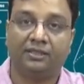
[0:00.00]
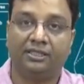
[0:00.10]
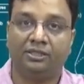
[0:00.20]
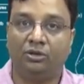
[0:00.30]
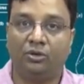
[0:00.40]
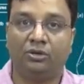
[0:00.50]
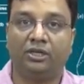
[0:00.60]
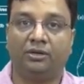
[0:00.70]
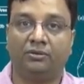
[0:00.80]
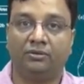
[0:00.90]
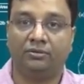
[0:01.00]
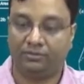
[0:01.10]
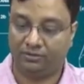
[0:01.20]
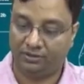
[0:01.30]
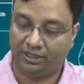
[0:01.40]
is gone now,
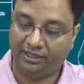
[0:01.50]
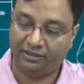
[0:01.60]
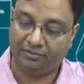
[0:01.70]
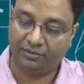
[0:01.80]
right?